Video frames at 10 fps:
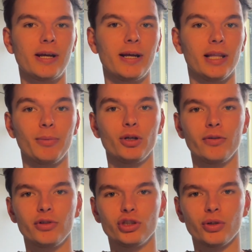Let me know
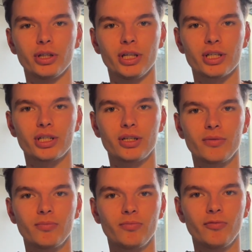if you enjoyed this
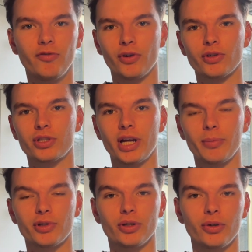first
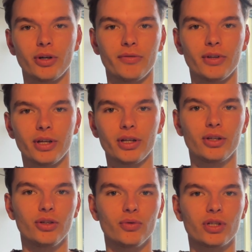episode of the
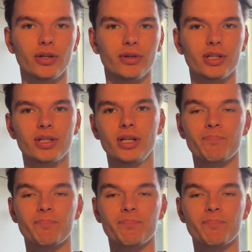new series,